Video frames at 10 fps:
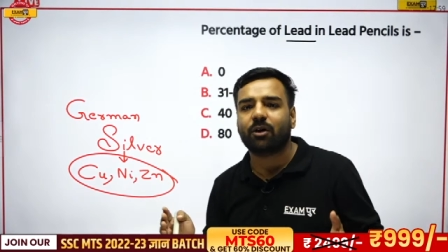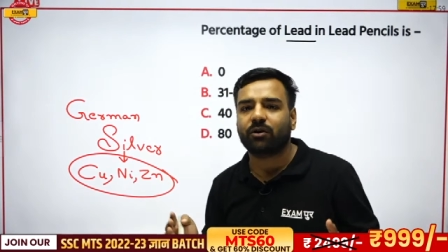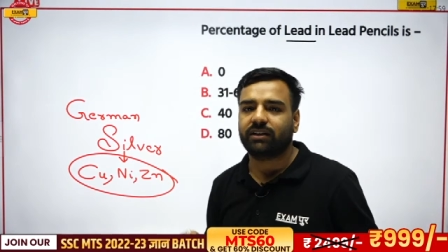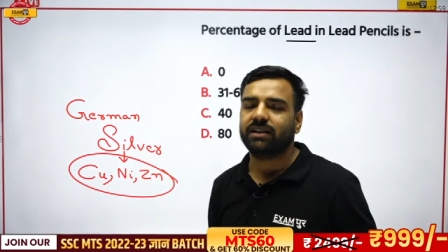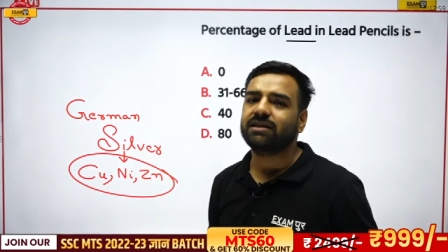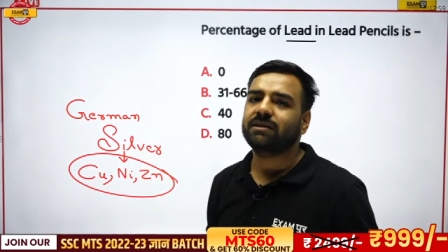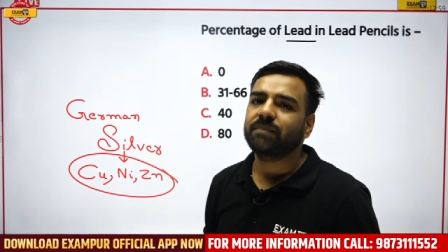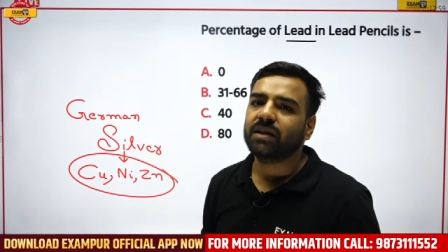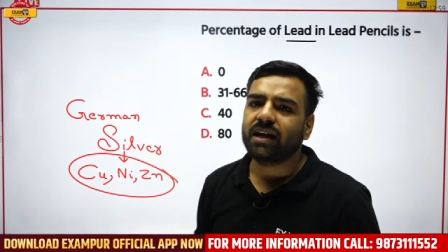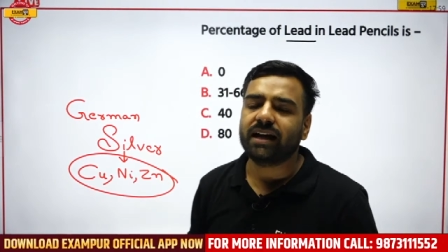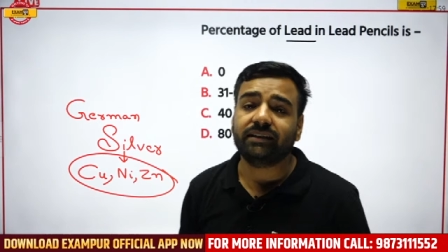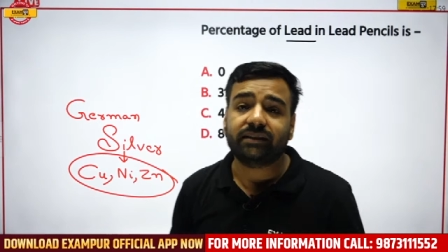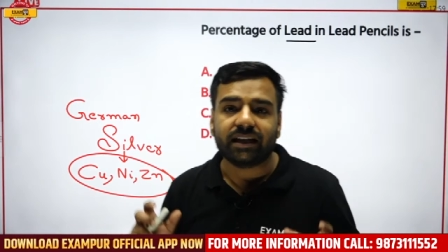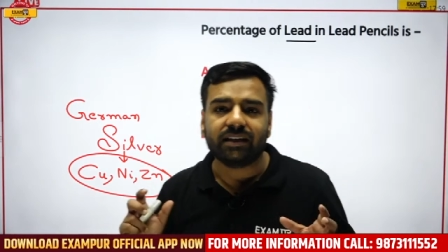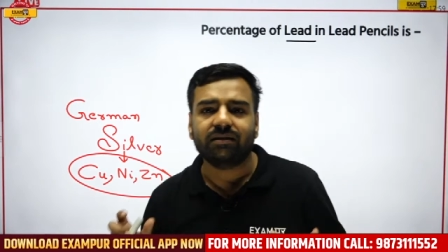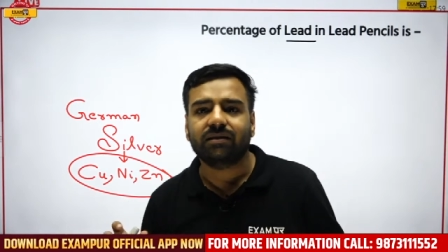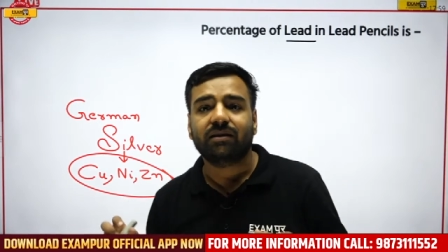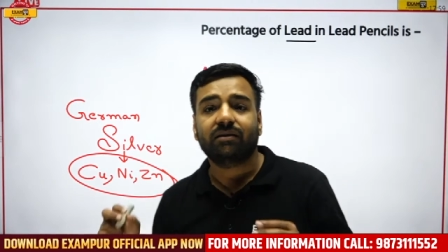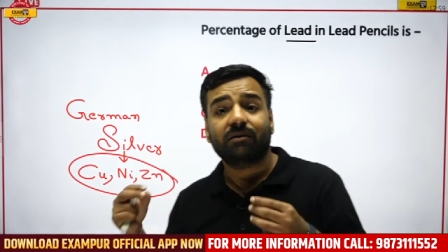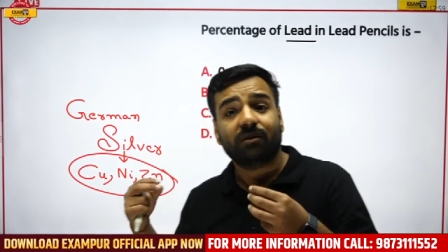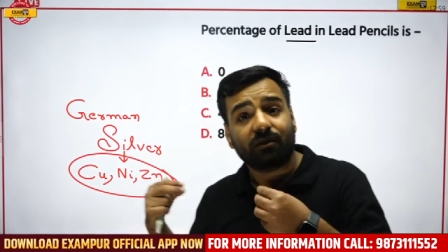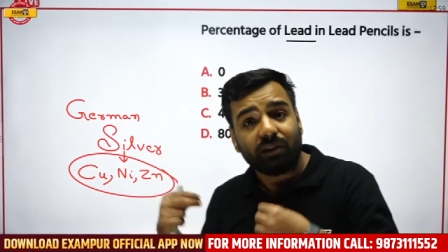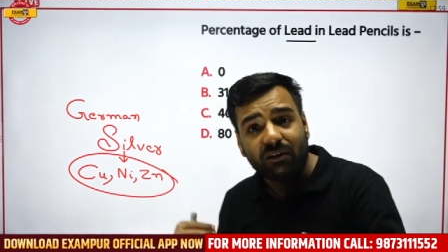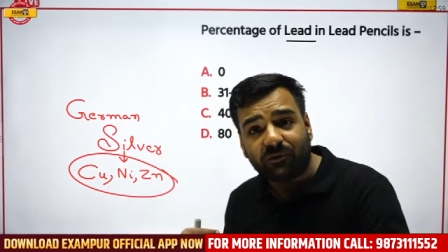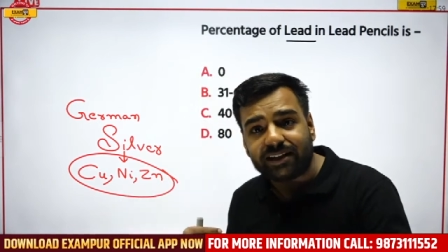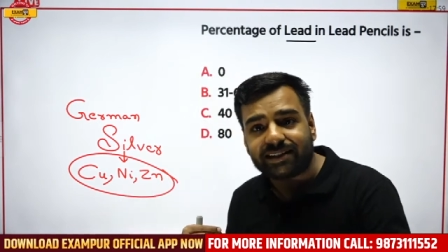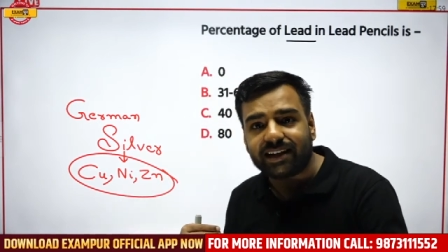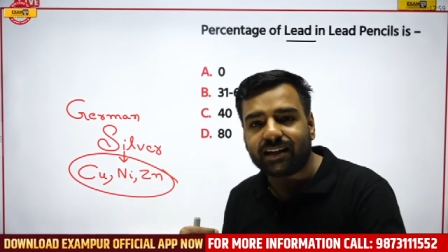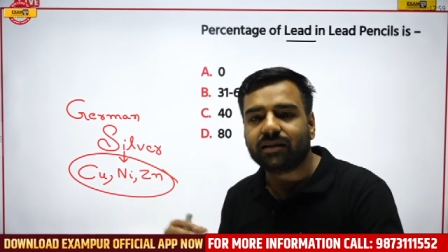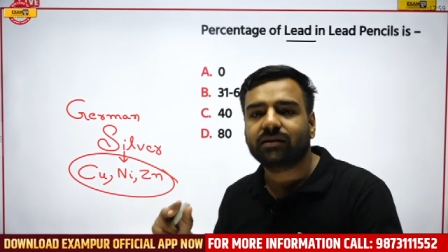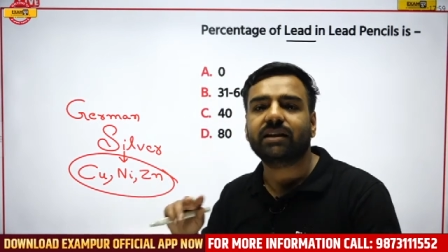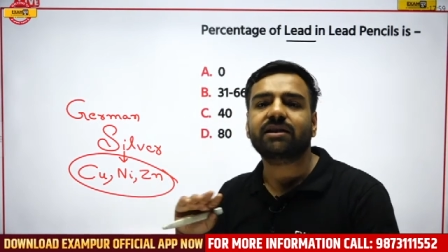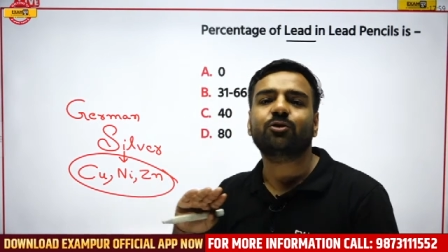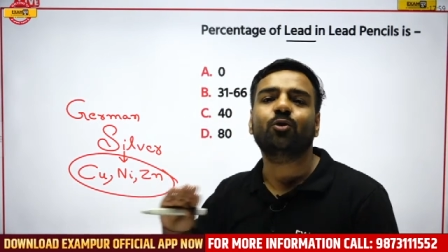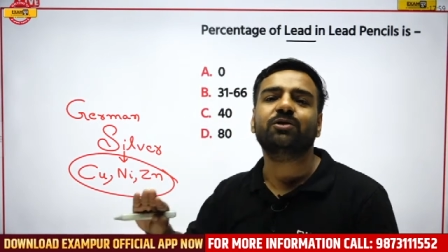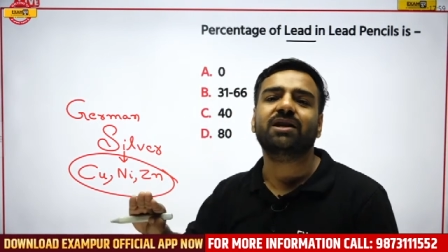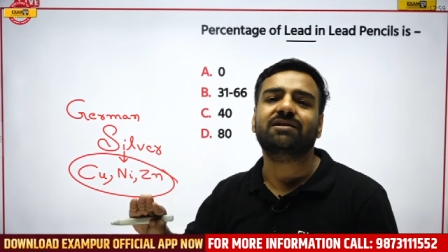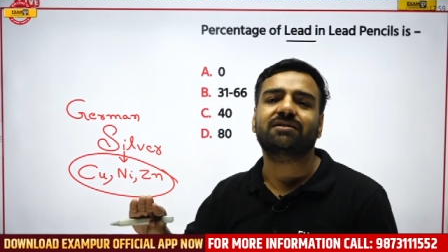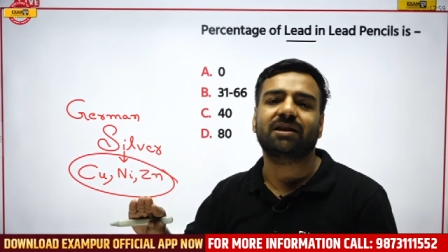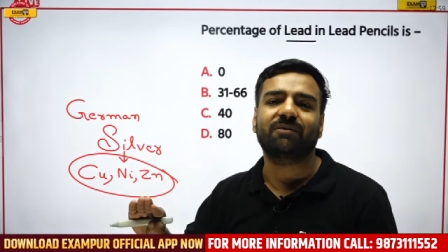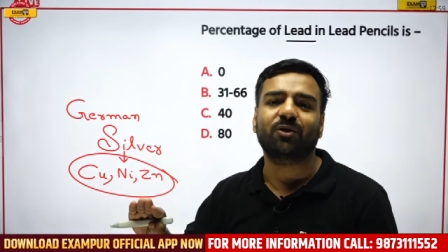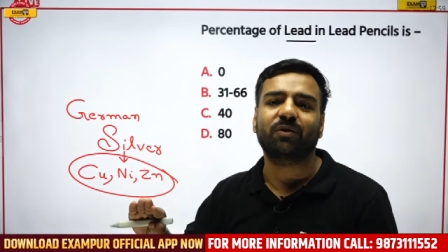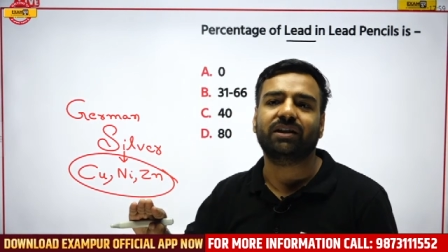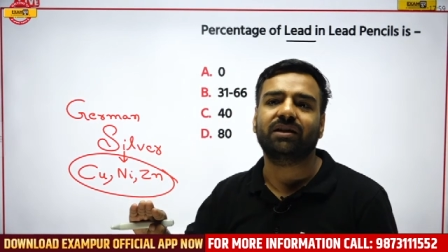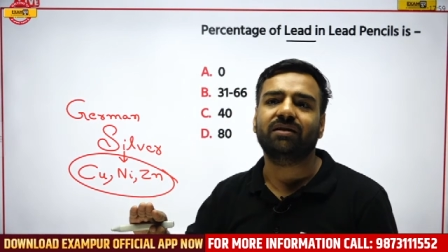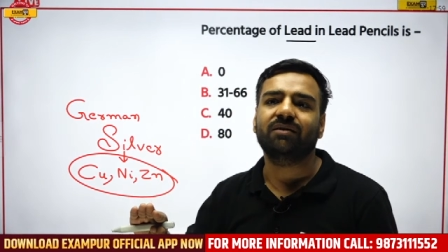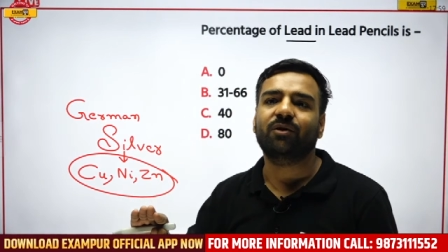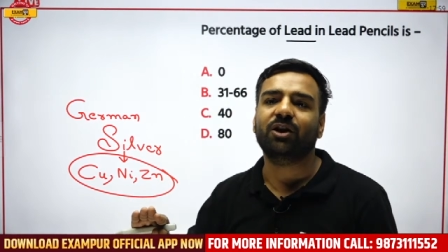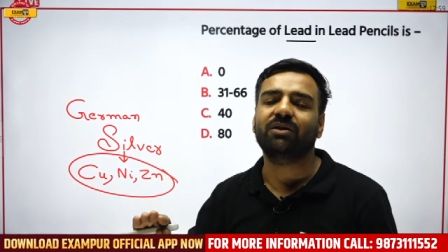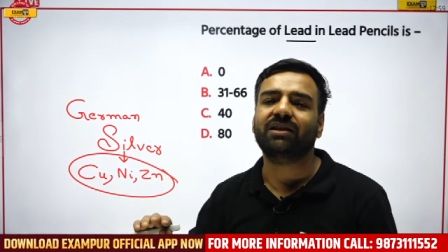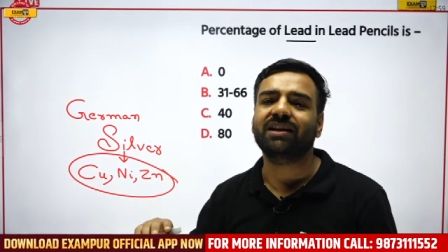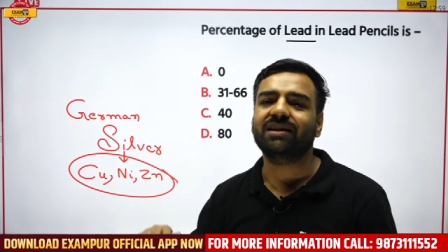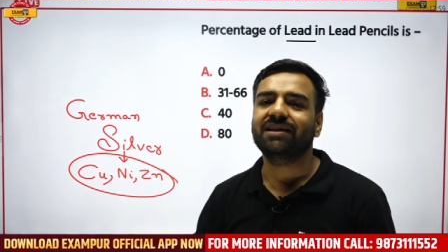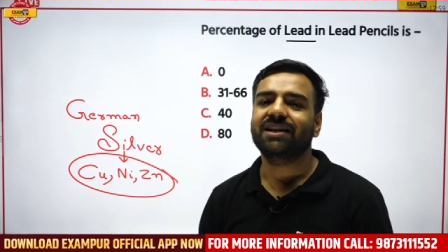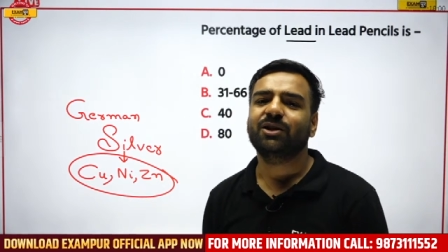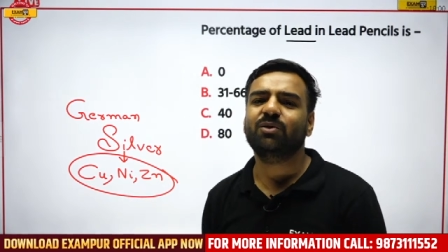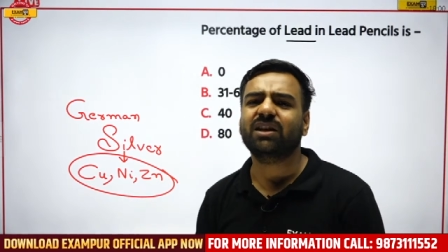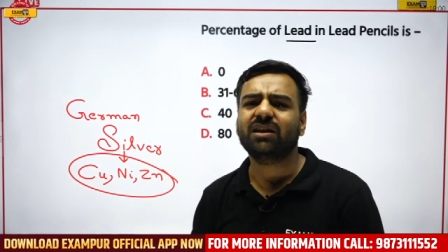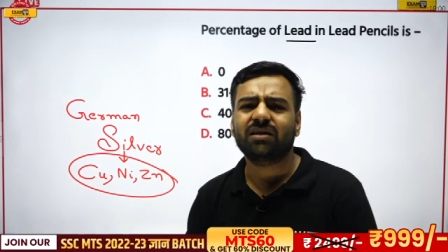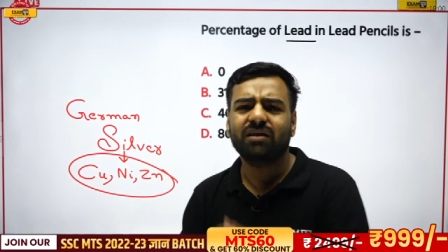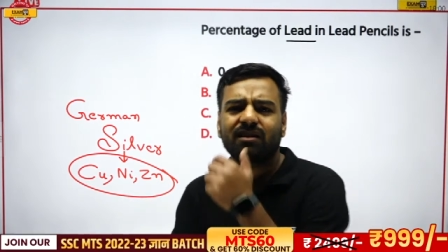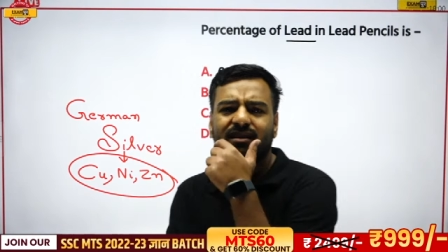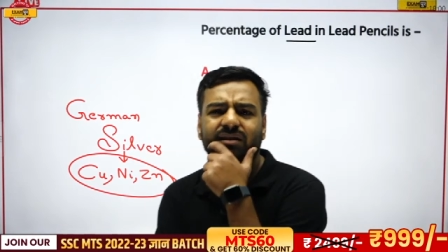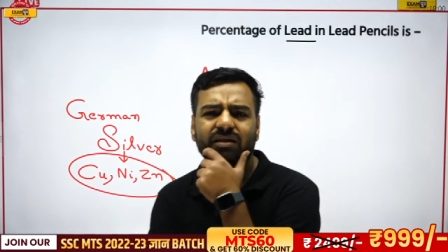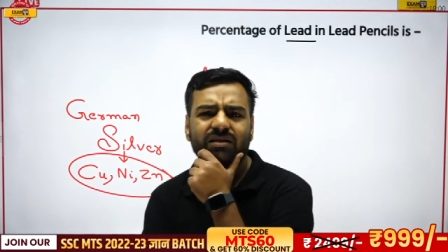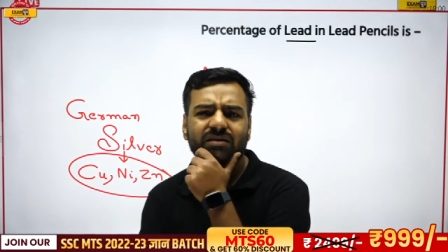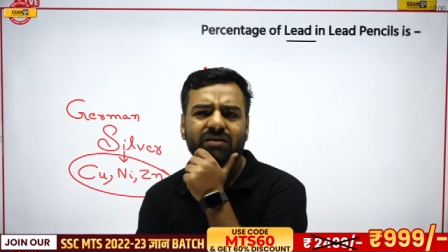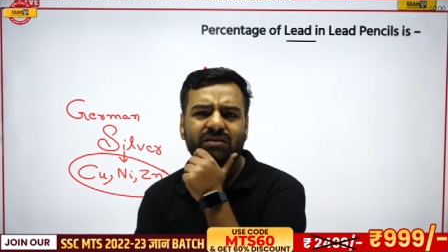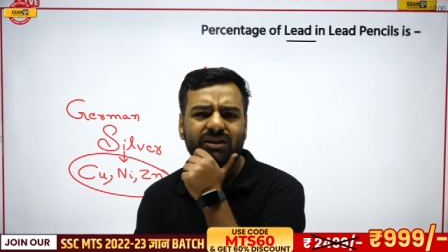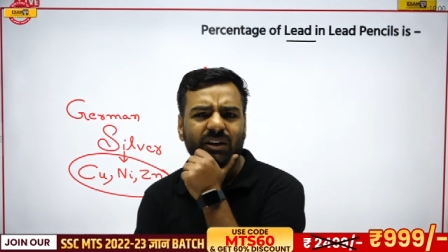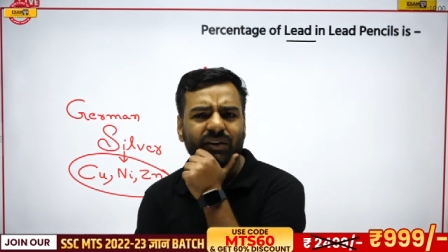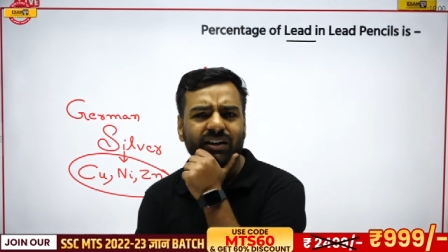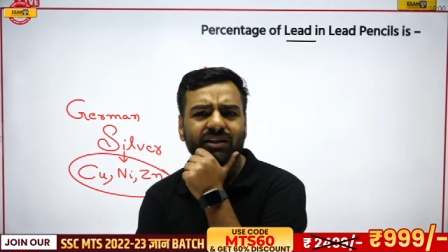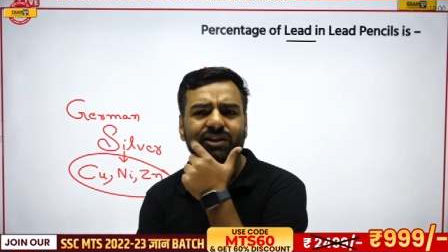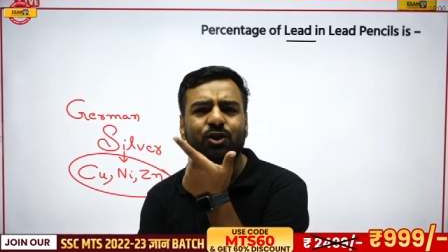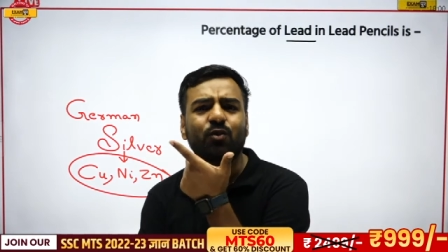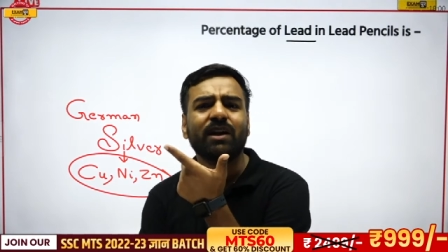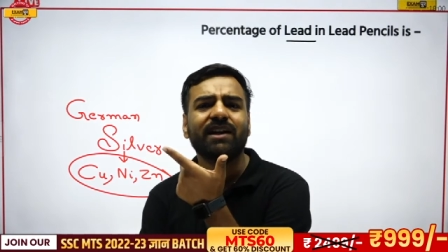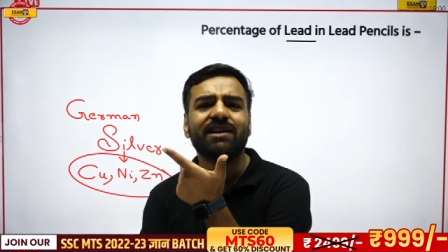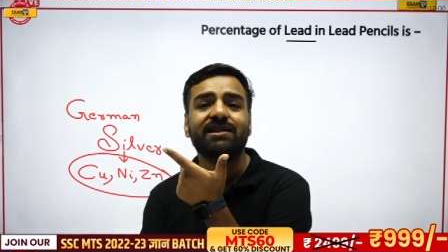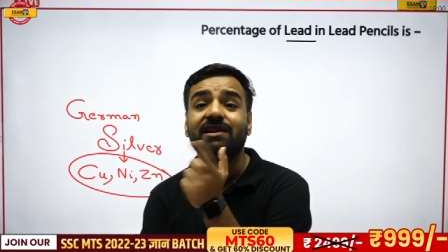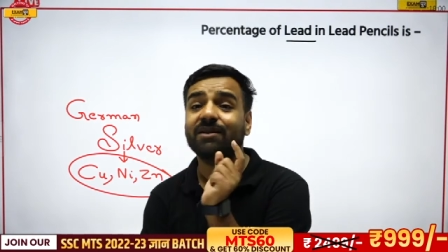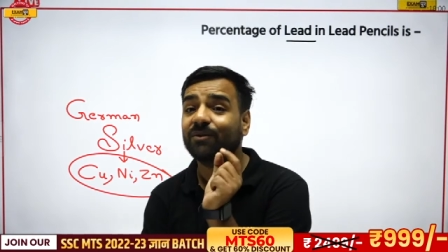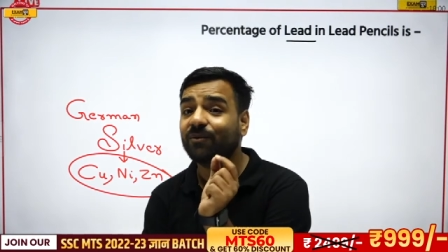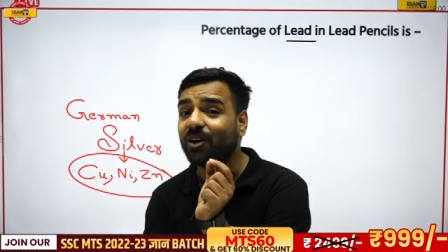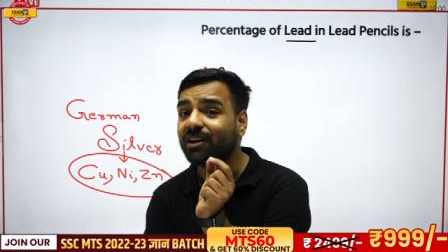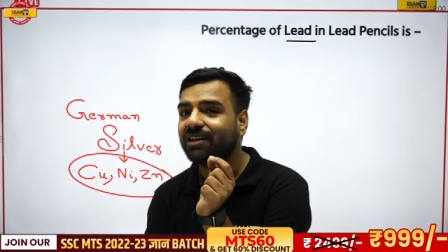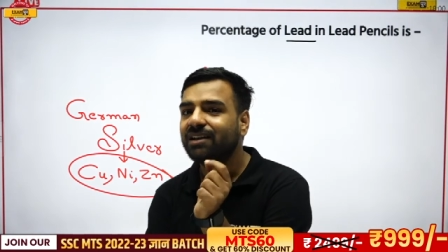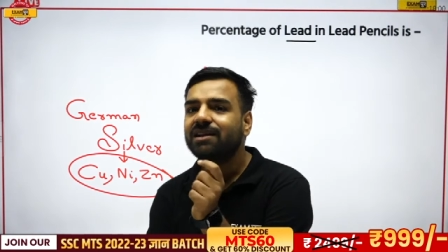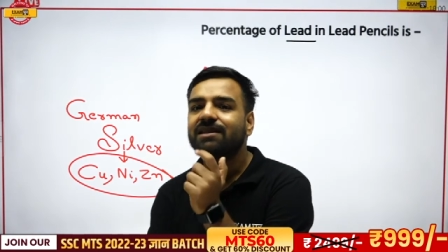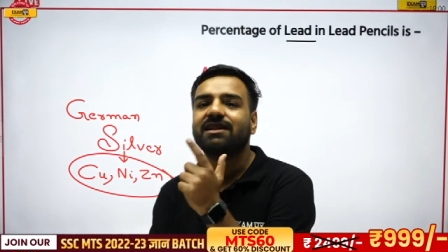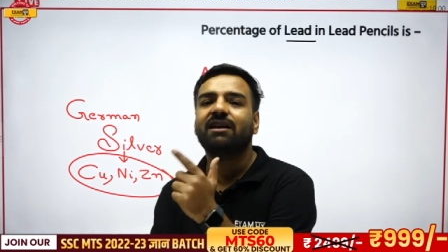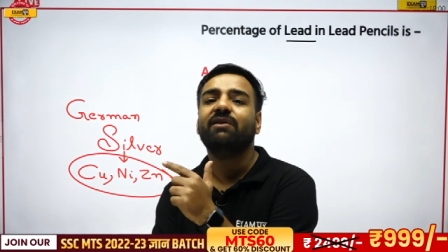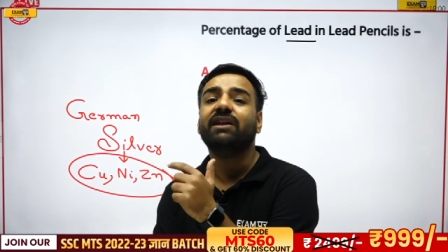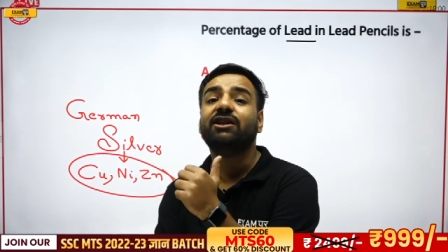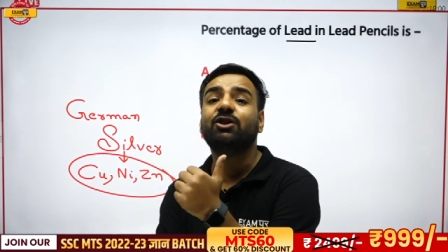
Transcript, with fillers: understand about this, and then if I say there is no such silver over there, what do you think? You will think, silver? Kyun nahi hai ji? What?